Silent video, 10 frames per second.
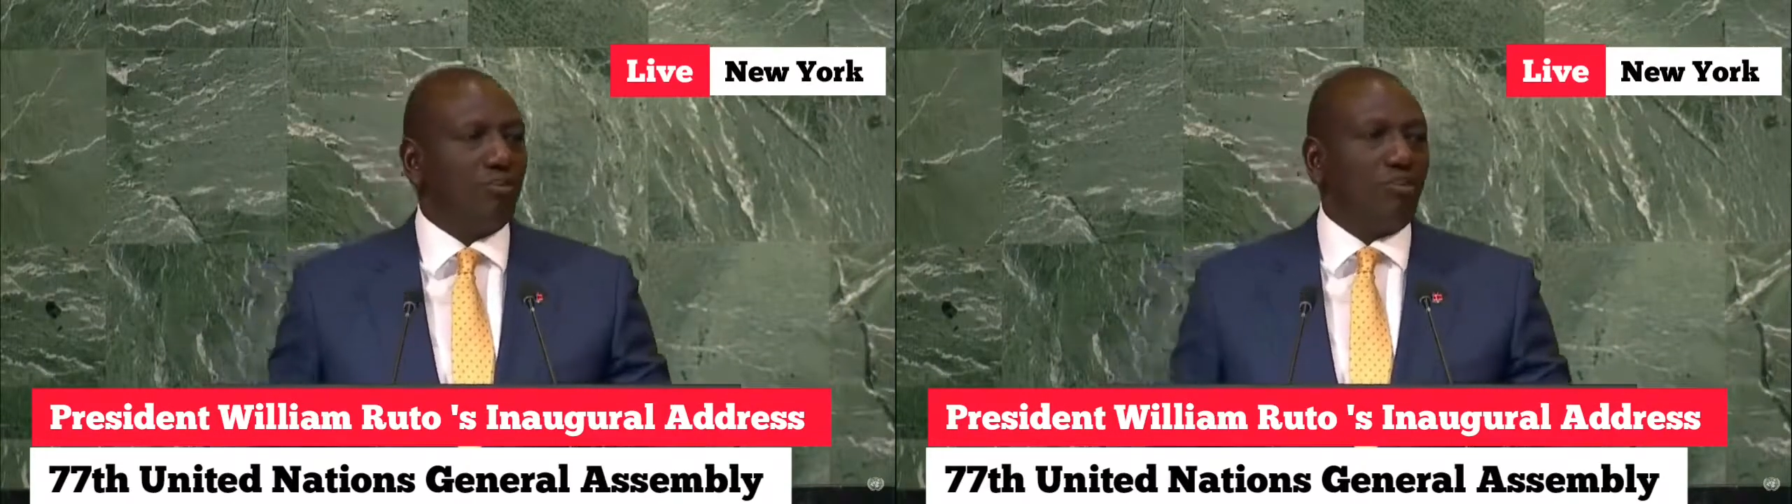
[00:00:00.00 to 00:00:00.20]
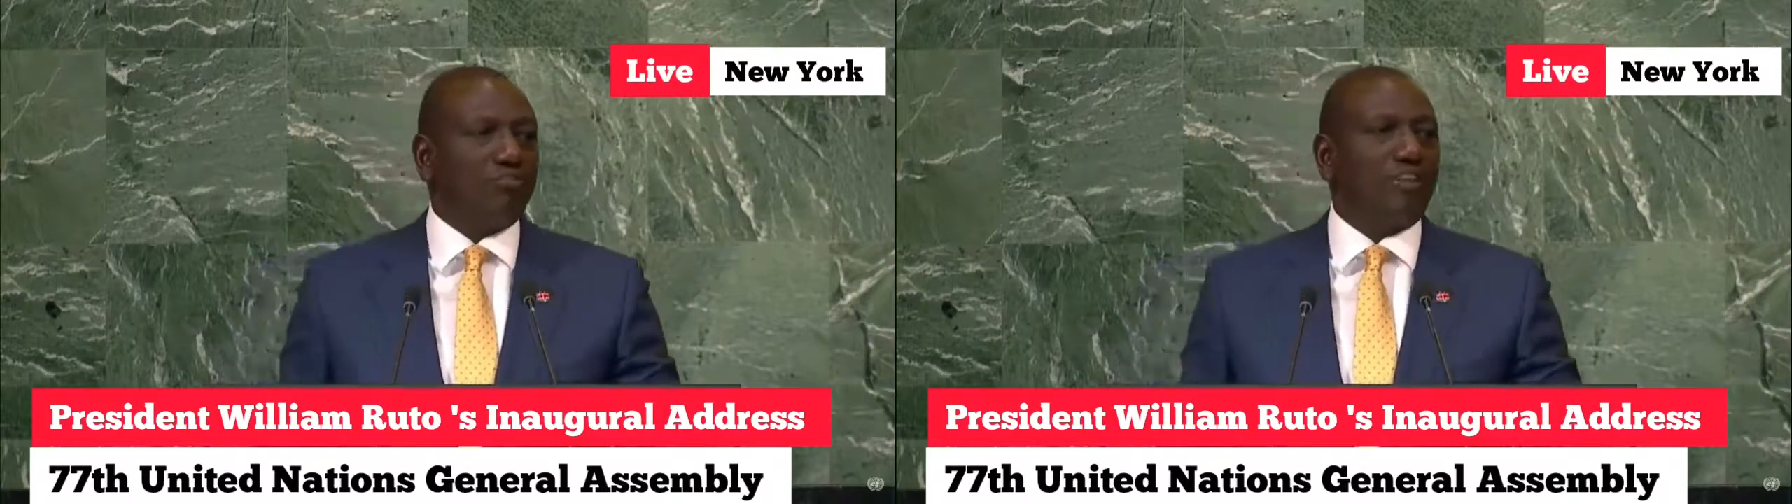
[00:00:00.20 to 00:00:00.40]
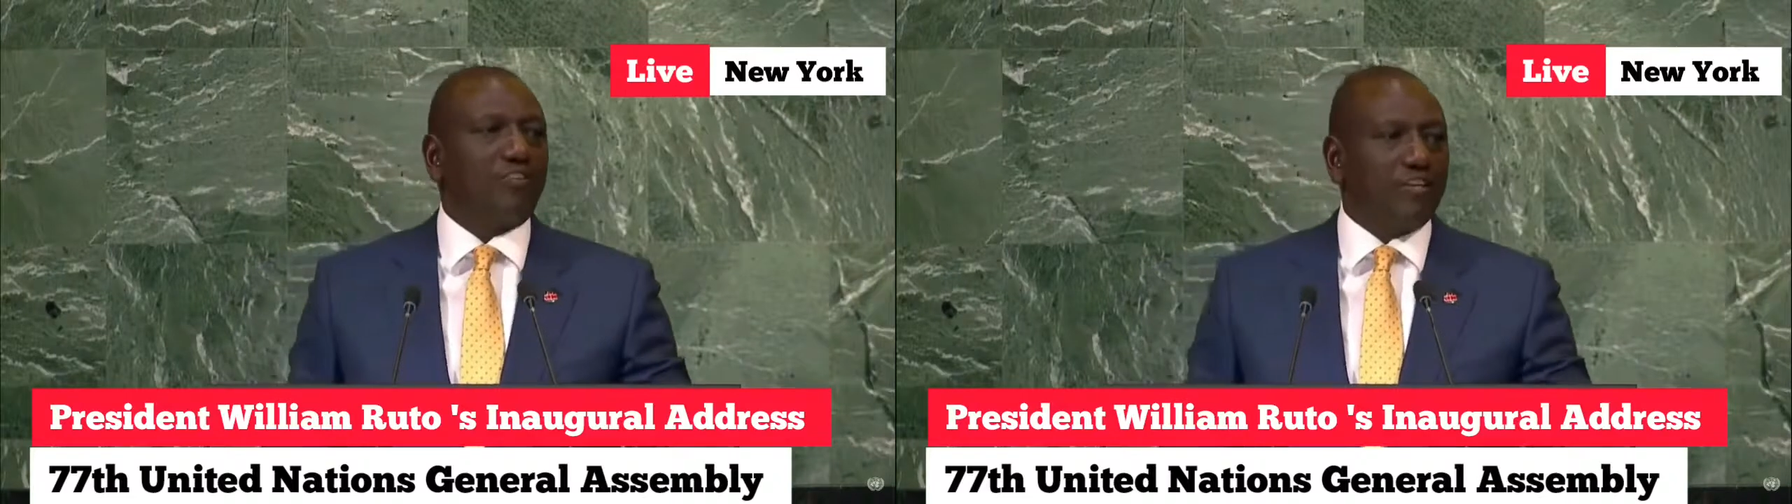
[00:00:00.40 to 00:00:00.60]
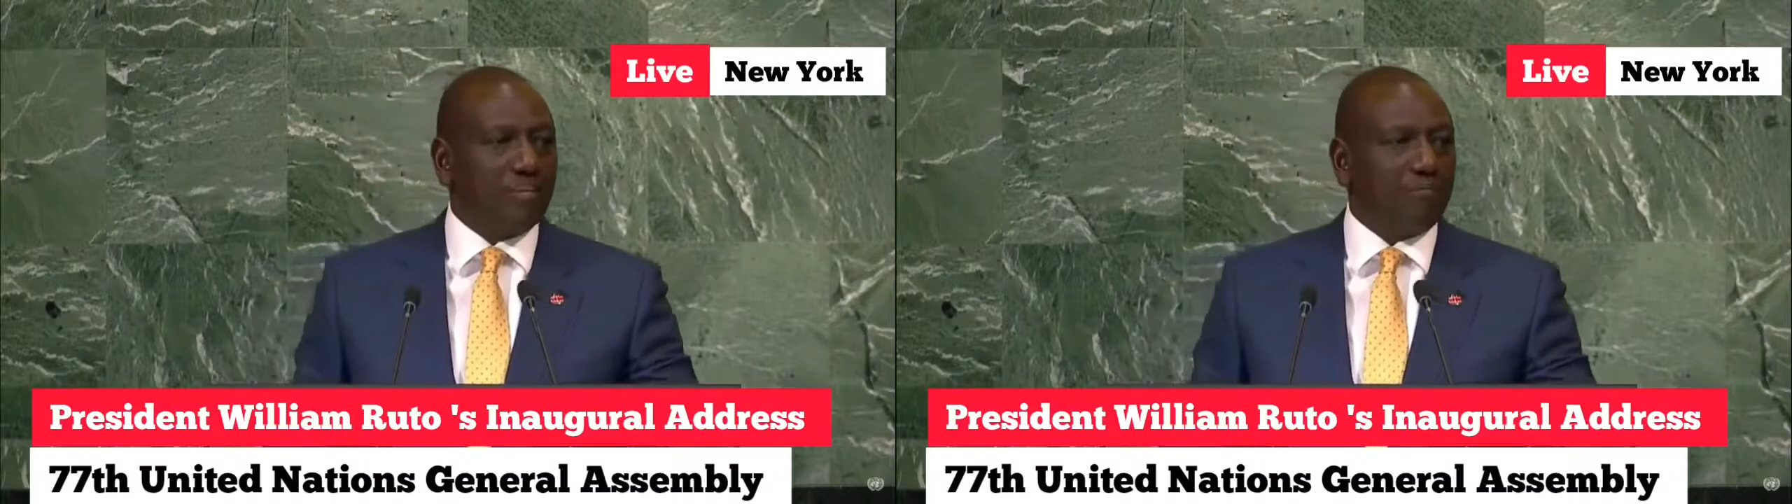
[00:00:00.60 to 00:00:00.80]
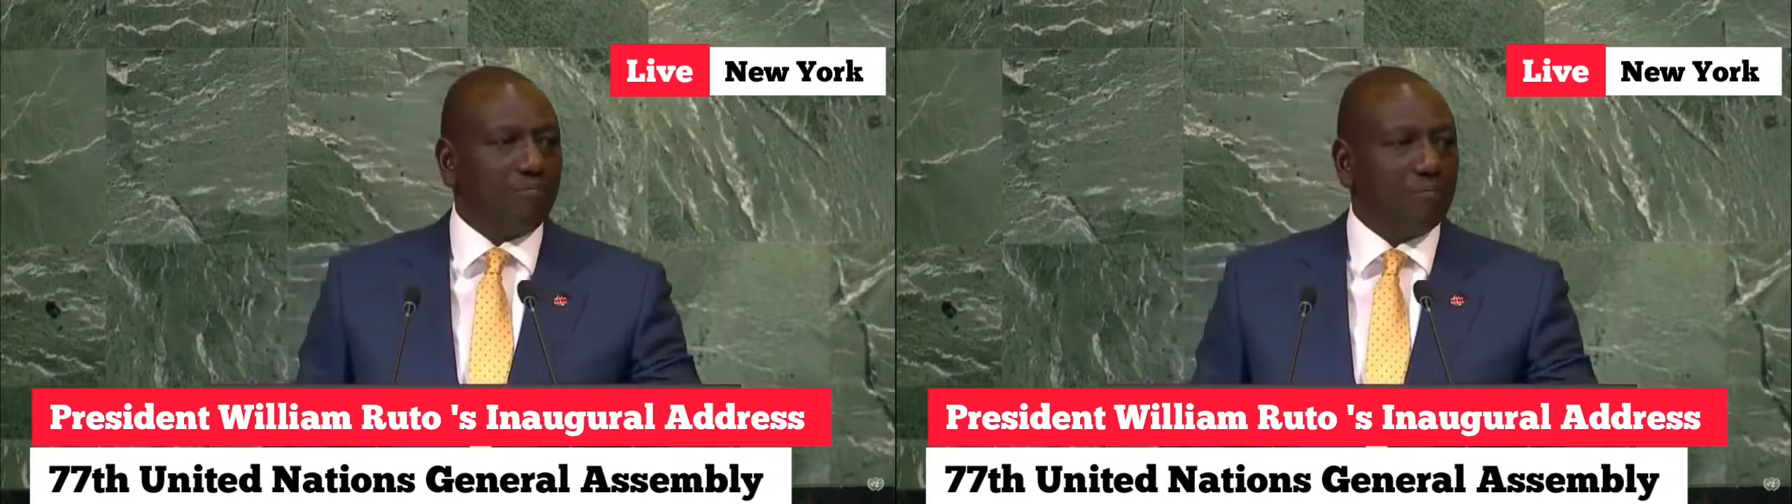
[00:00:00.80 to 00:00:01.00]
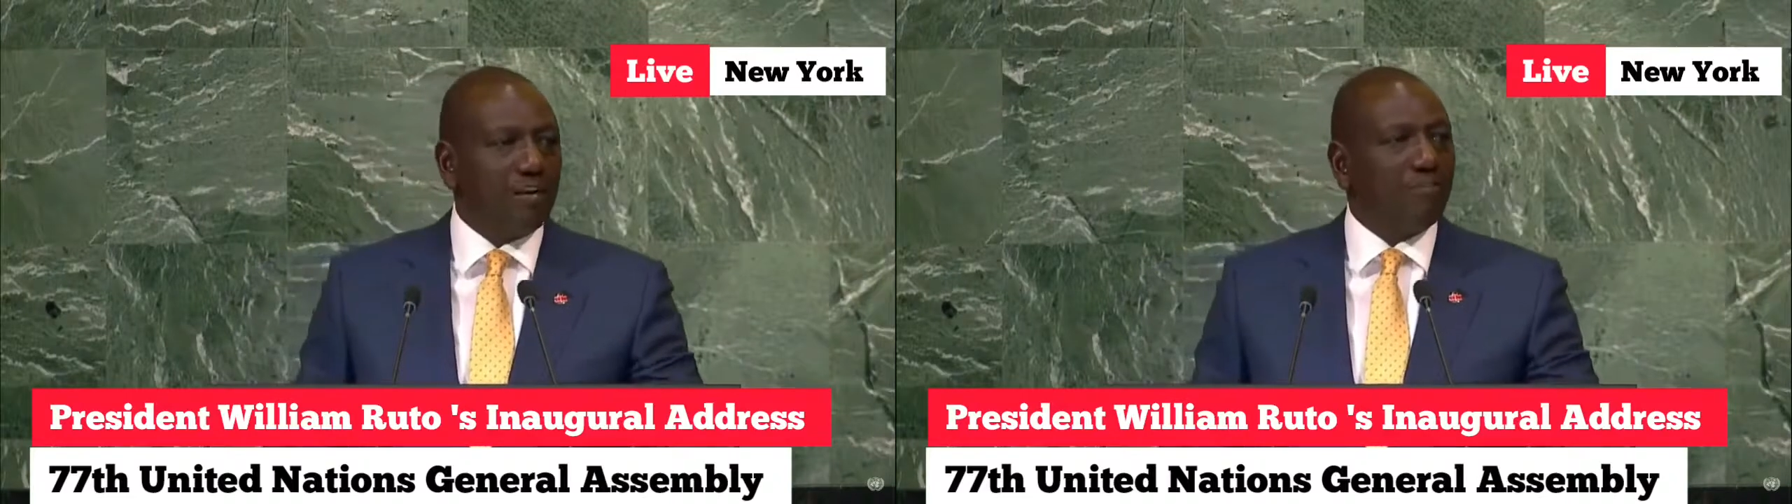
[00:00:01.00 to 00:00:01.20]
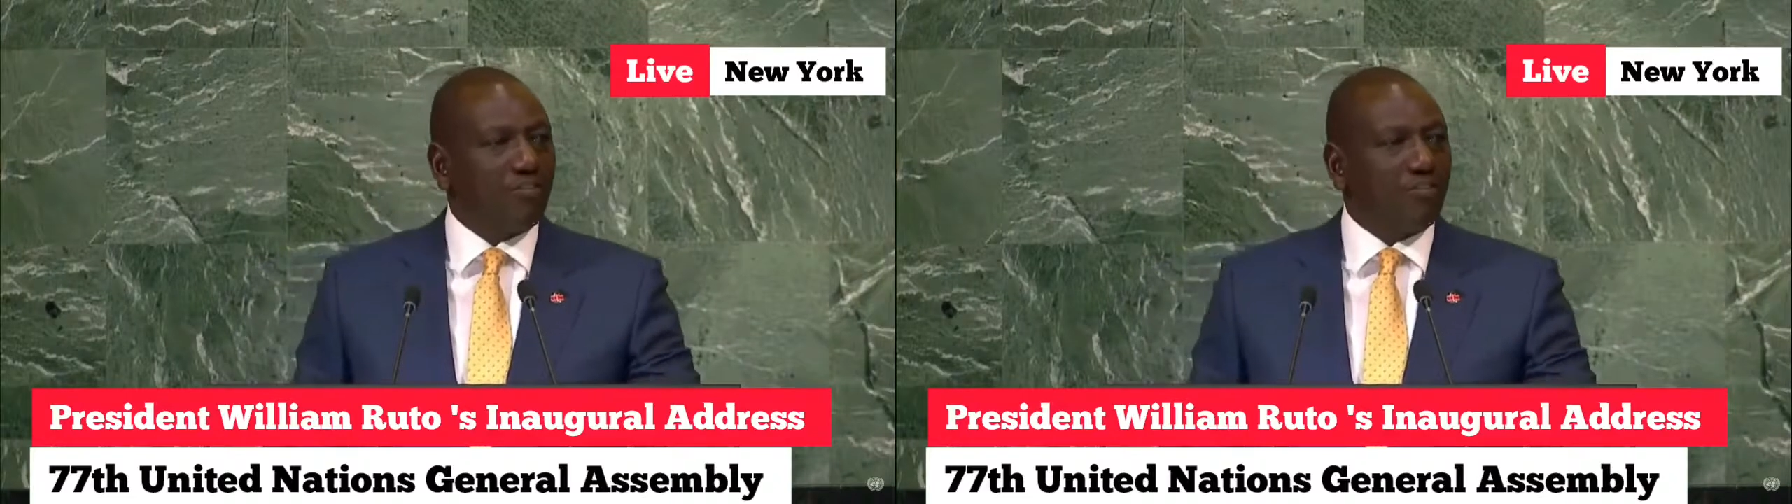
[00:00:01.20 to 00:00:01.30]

of the theme